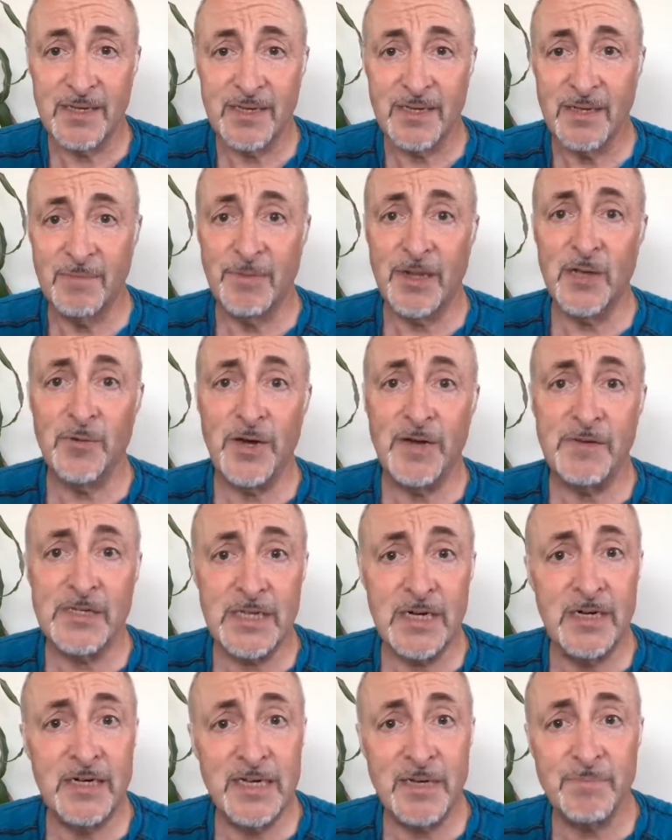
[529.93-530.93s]
And by the way, if you're
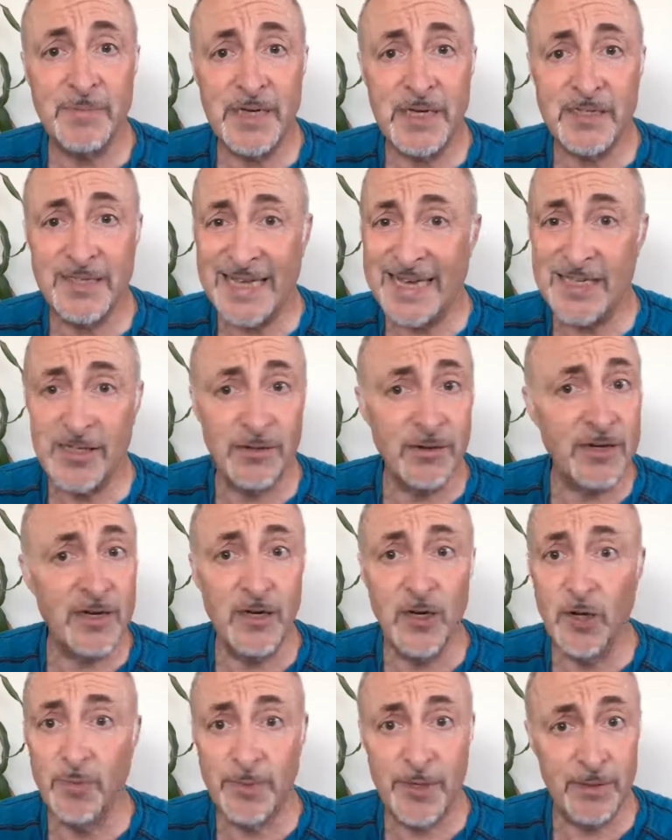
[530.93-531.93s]
sending dick pics, that is not going to
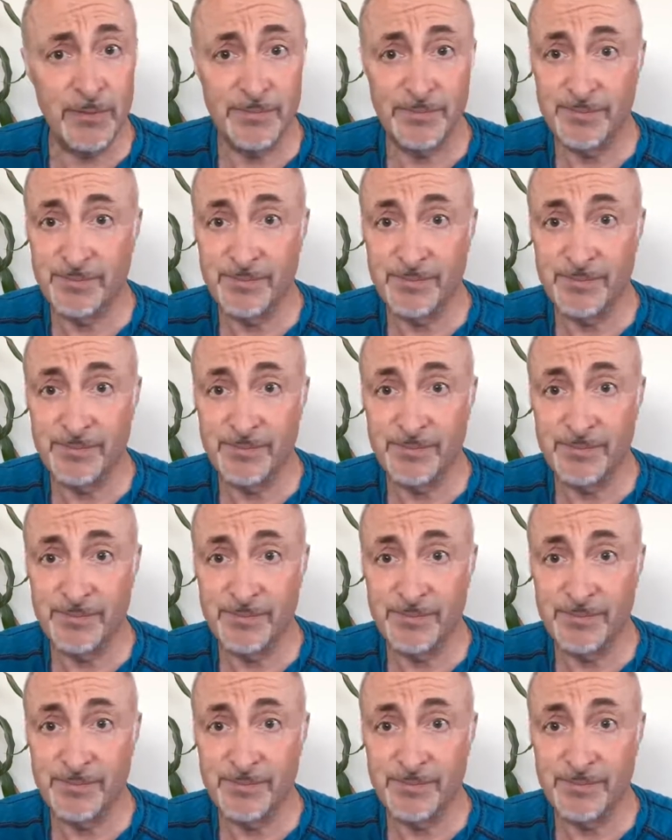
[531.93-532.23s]
help you.